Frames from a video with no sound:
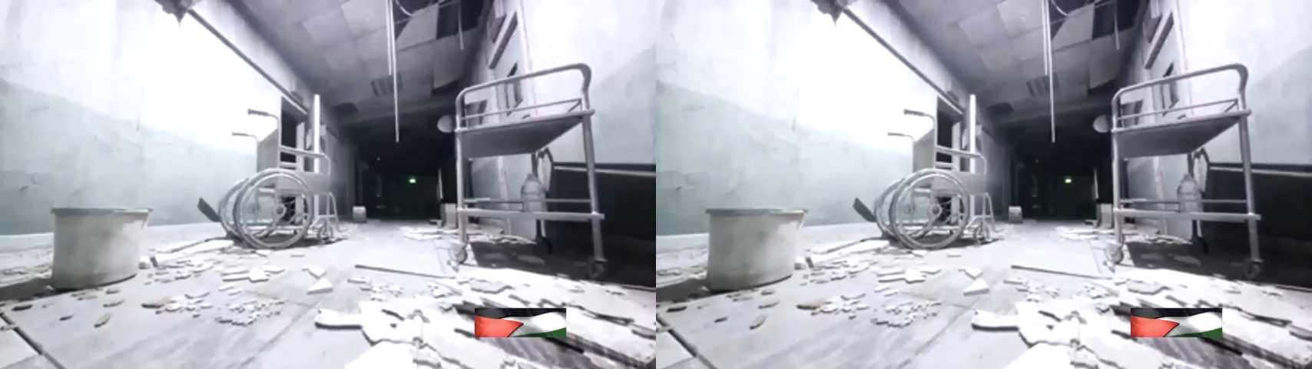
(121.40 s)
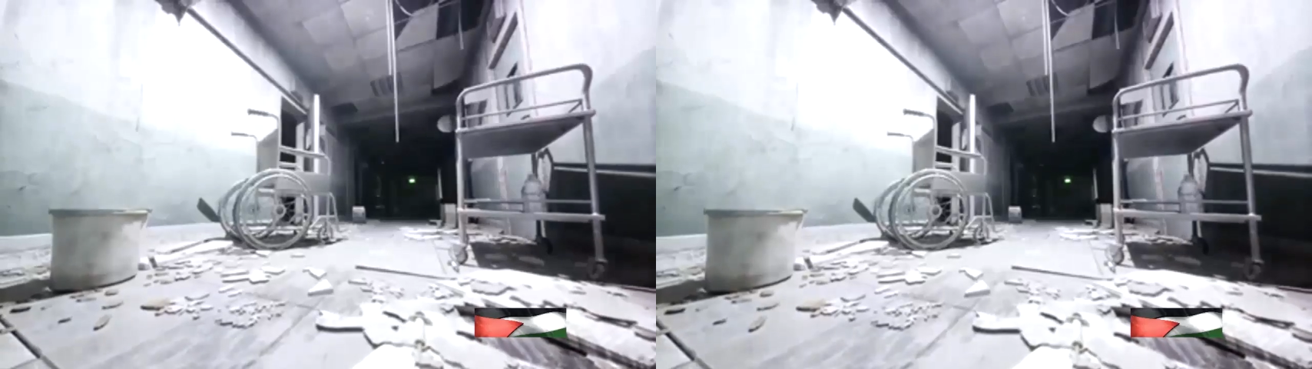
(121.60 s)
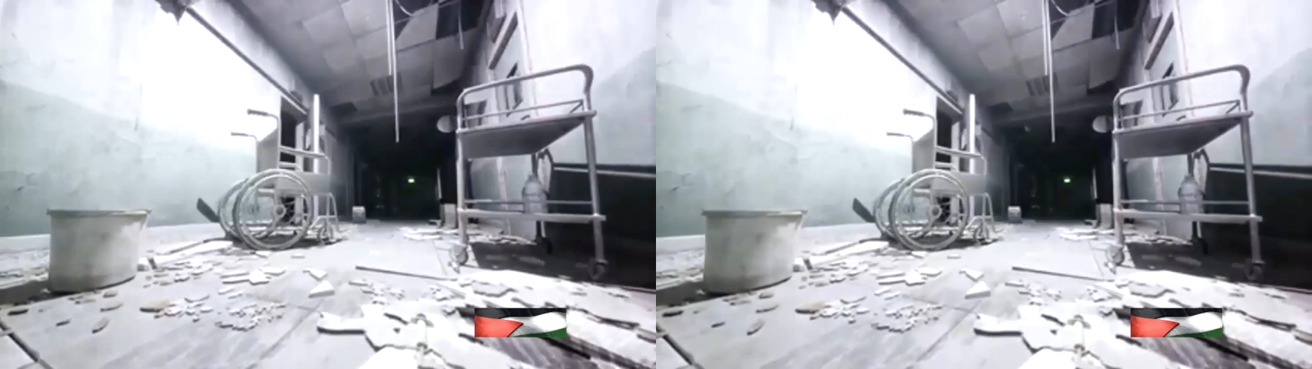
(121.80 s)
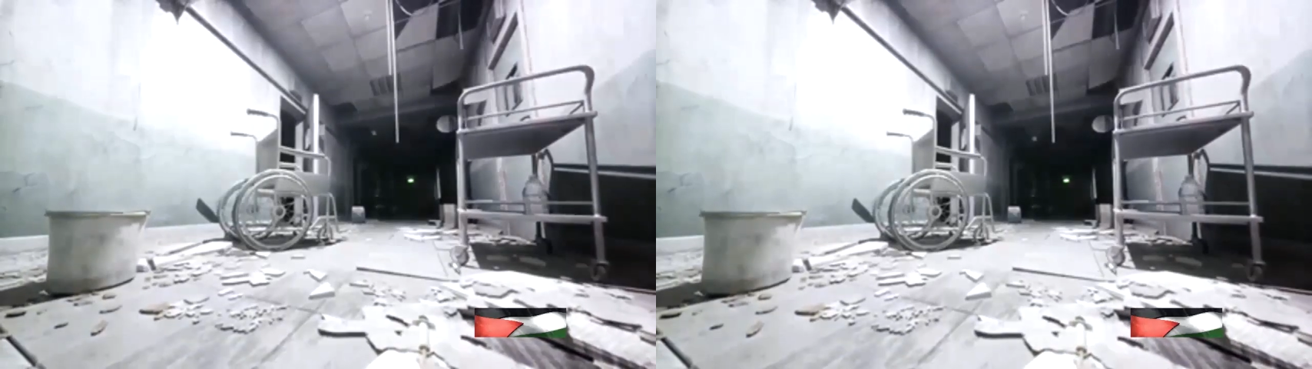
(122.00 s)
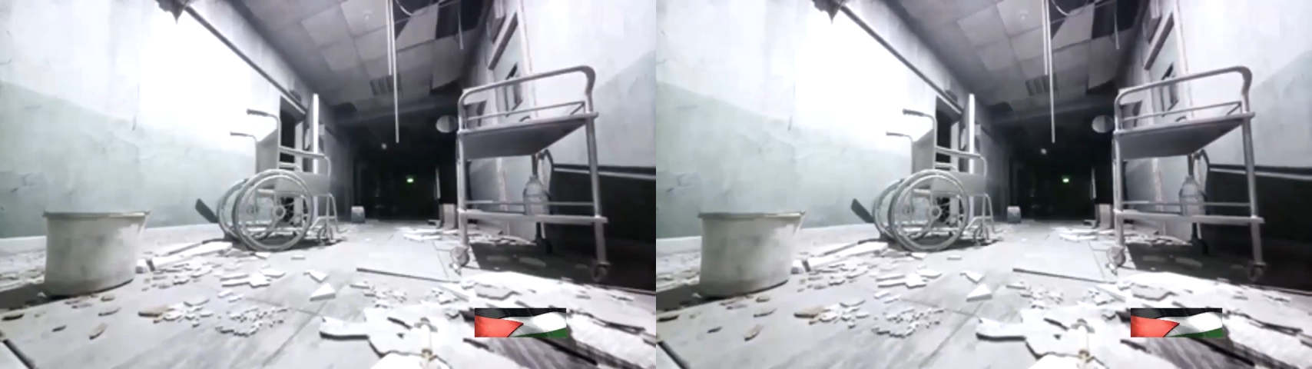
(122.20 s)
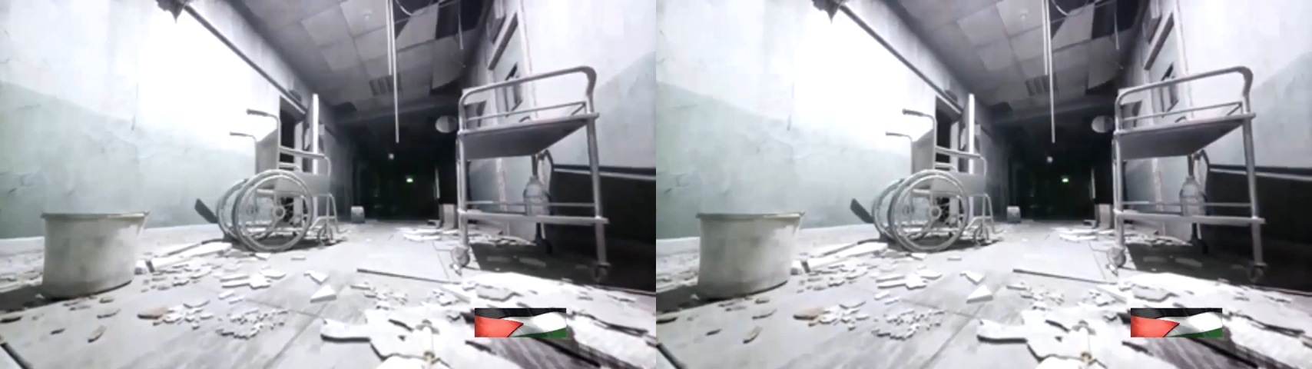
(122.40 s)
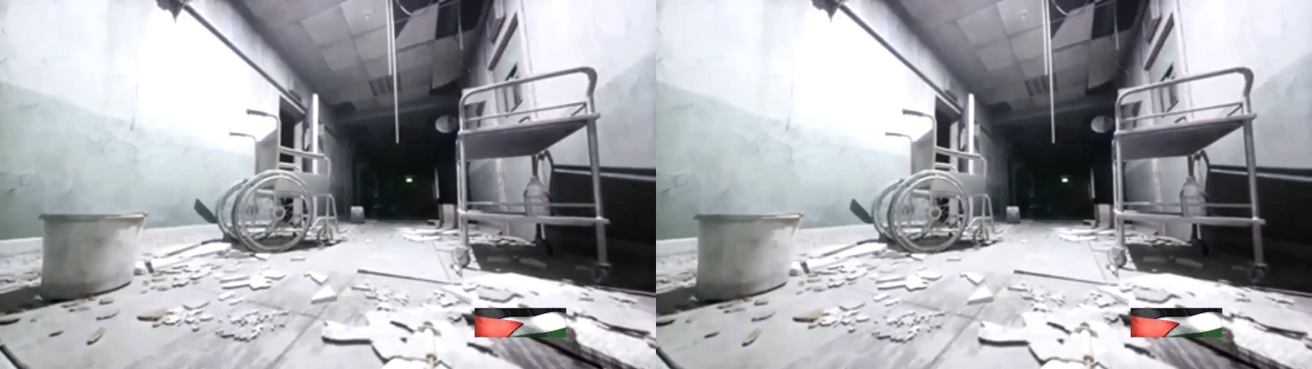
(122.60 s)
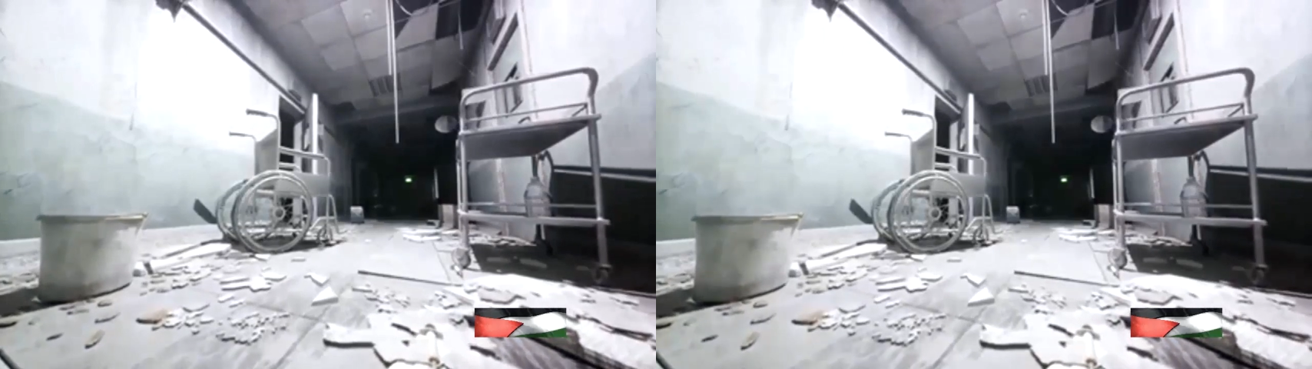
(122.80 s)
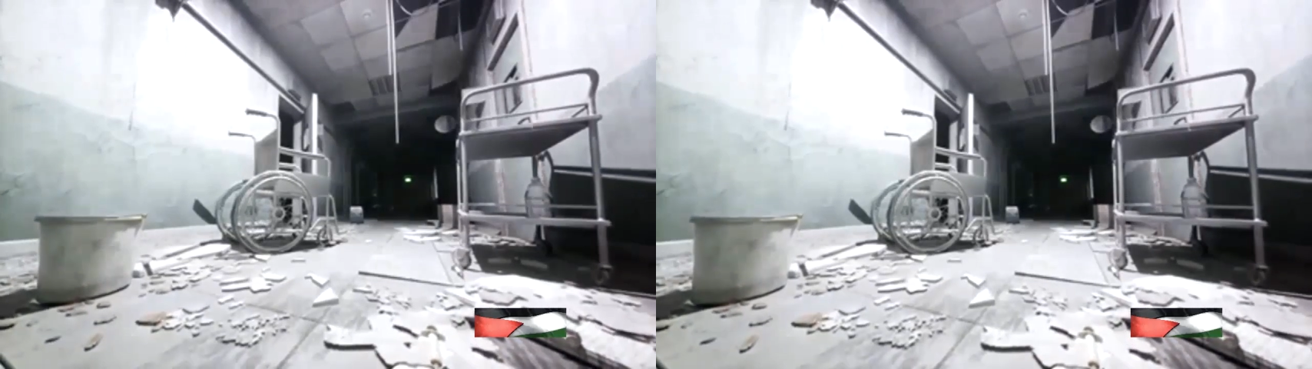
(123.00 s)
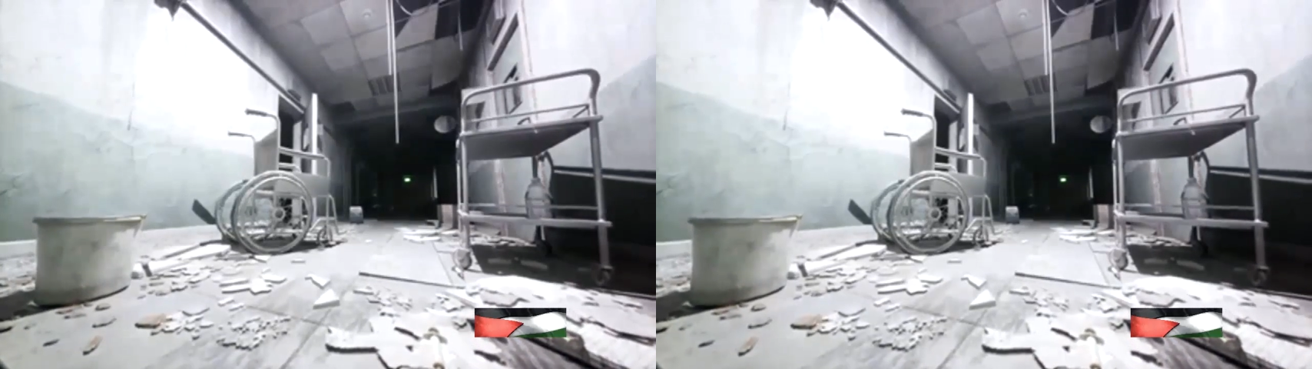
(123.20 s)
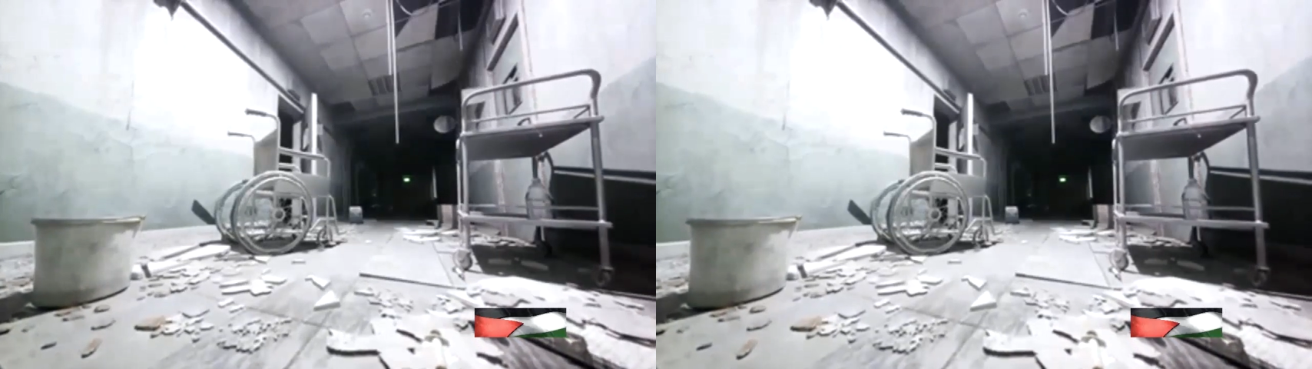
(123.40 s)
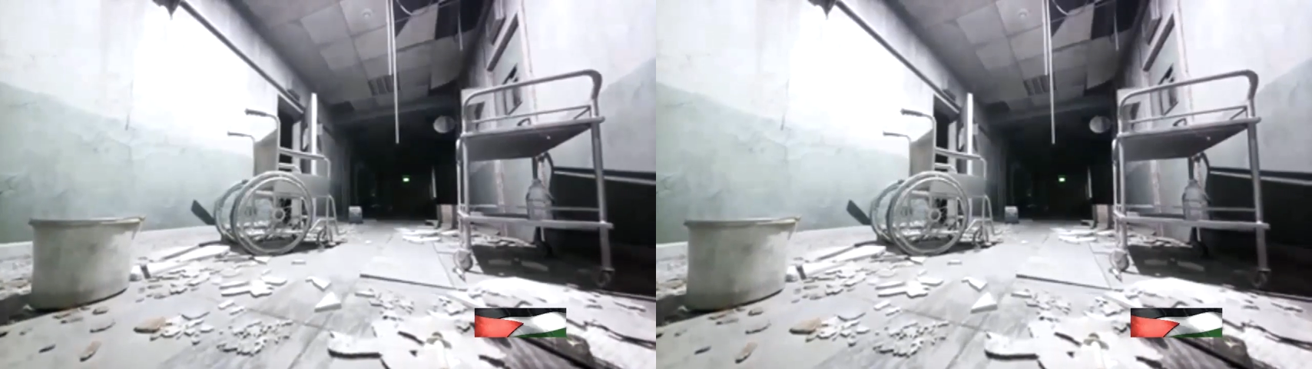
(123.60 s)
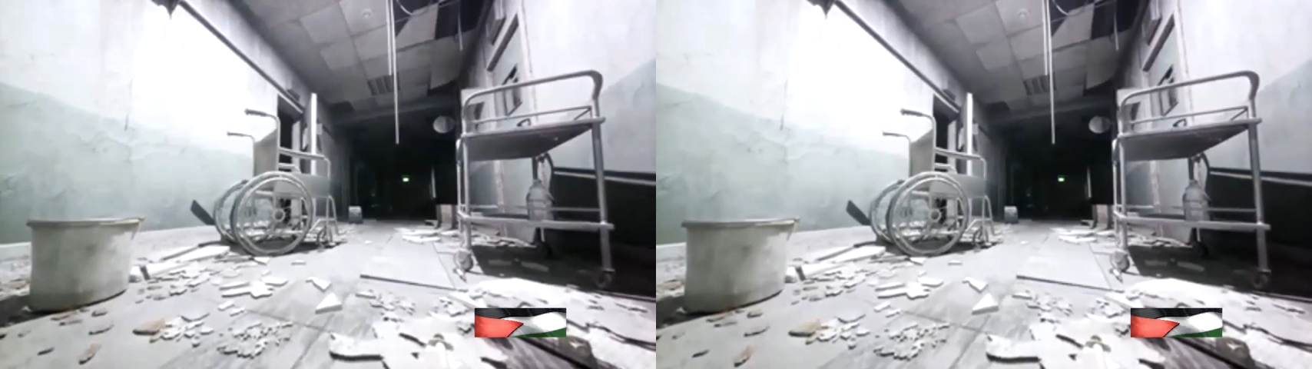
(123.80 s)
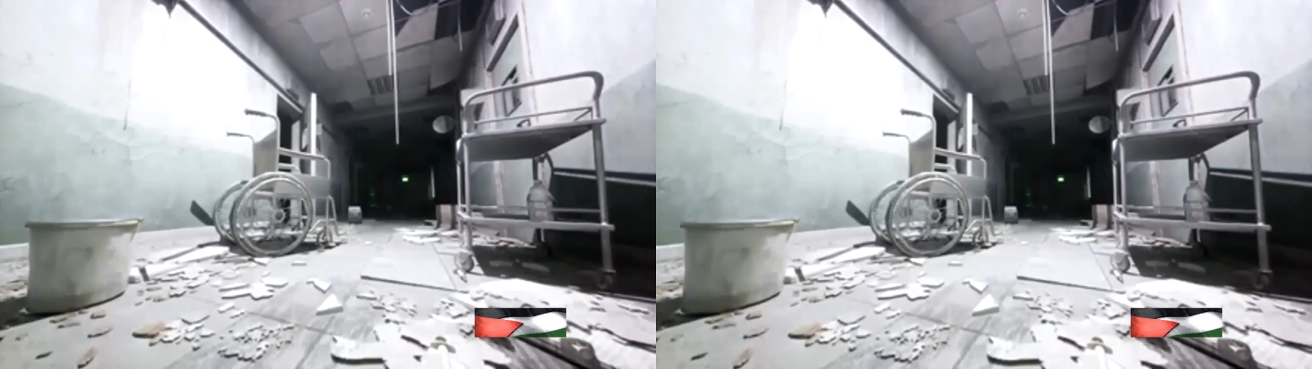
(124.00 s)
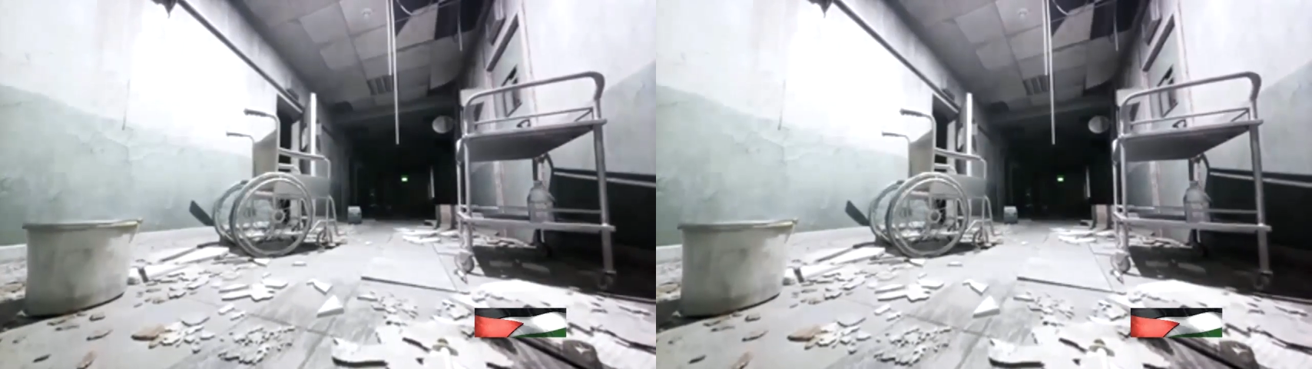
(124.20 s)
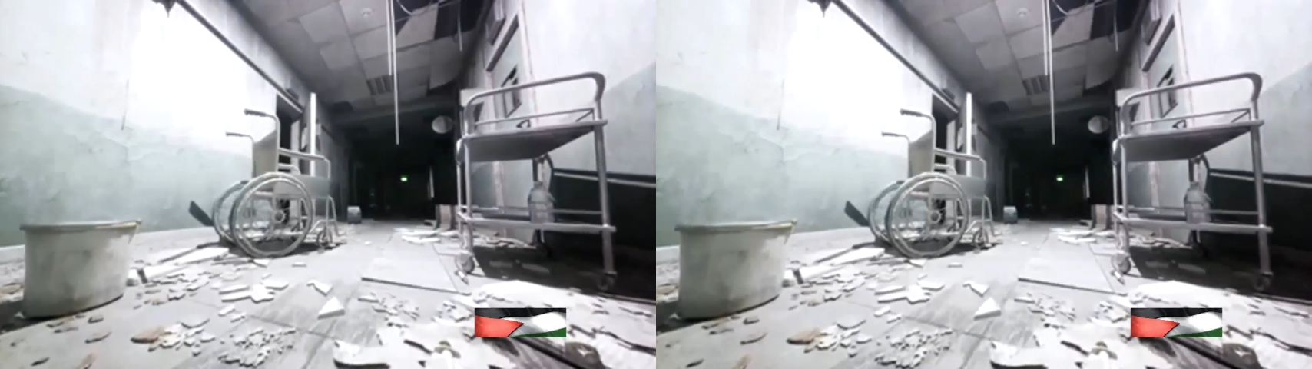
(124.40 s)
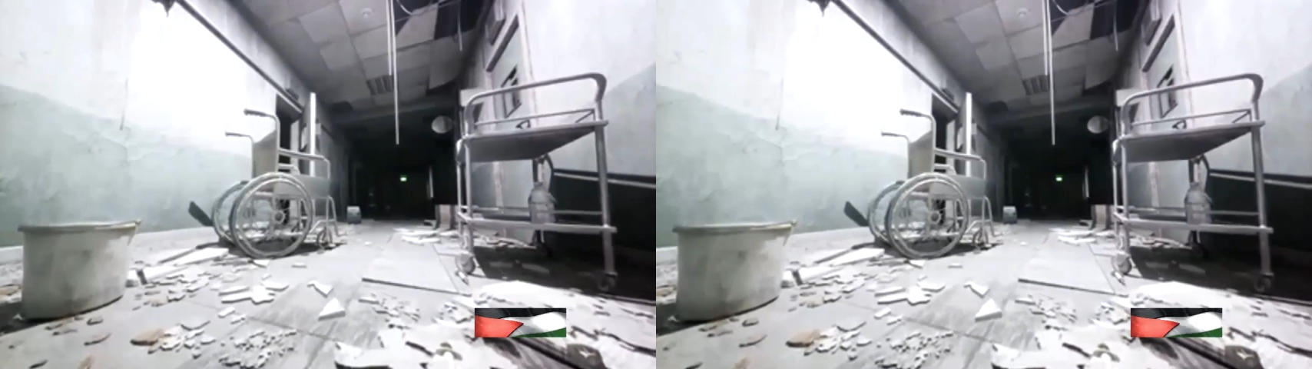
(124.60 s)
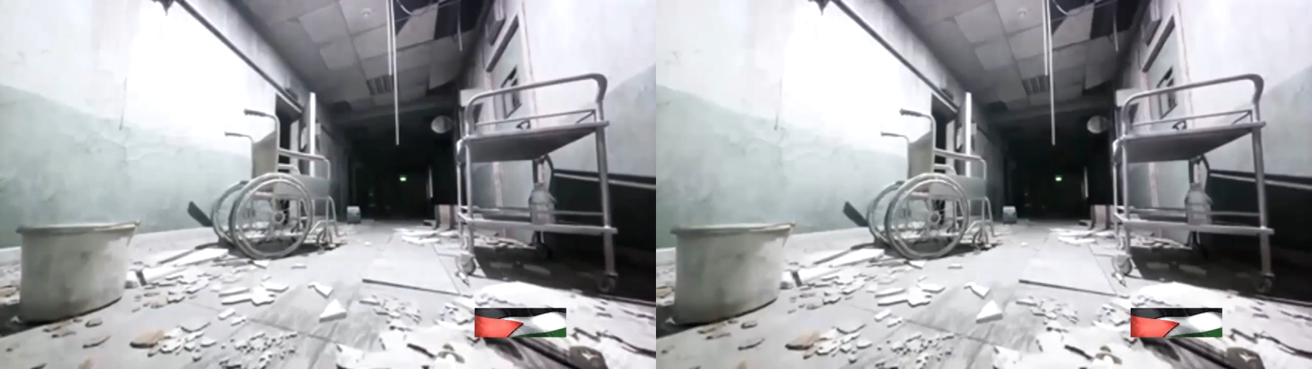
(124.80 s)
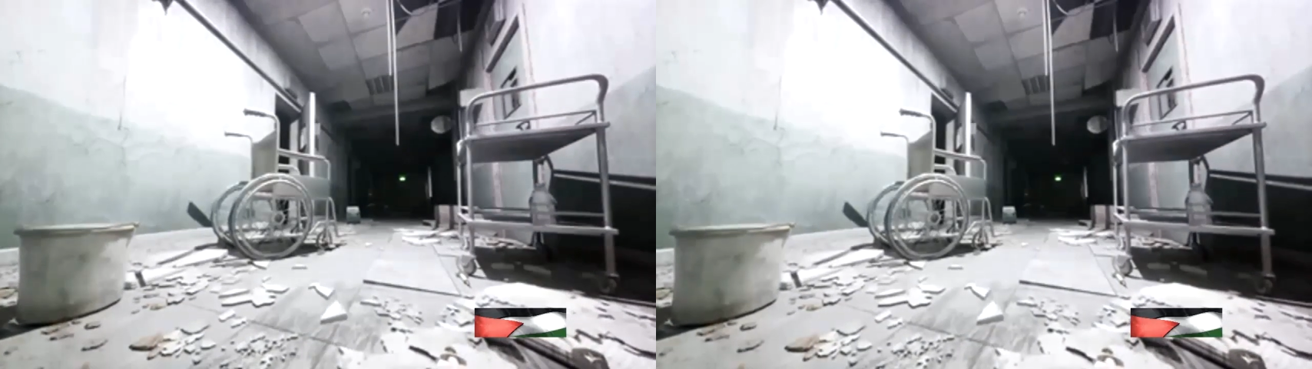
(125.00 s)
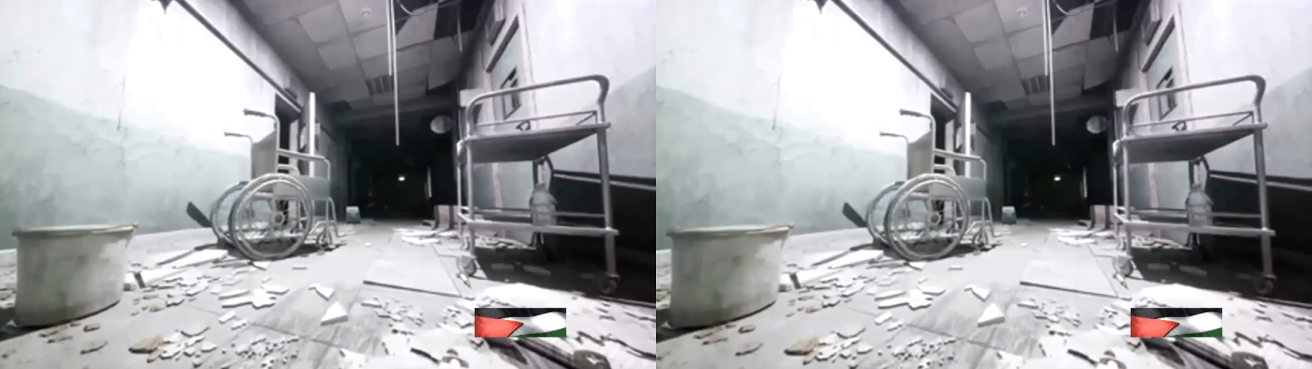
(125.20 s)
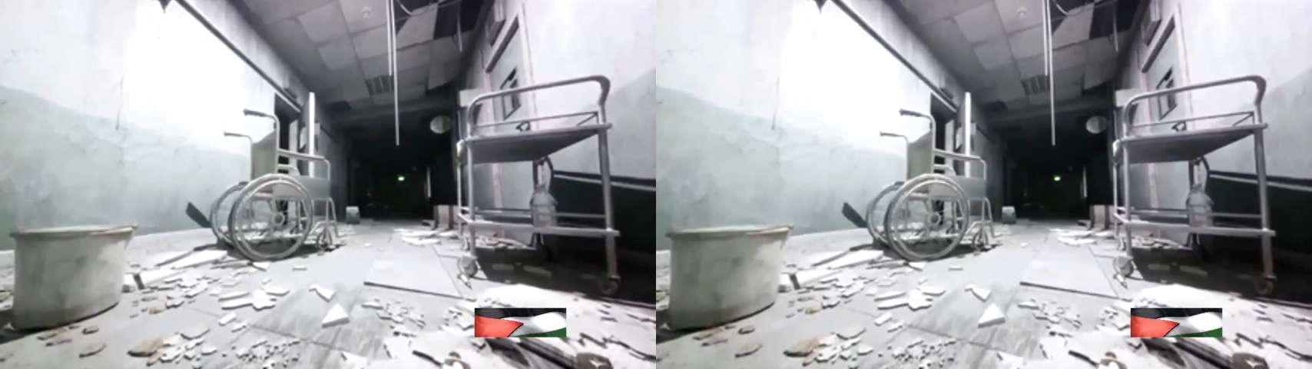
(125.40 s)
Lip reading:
No face is visible, so there are no lips to read.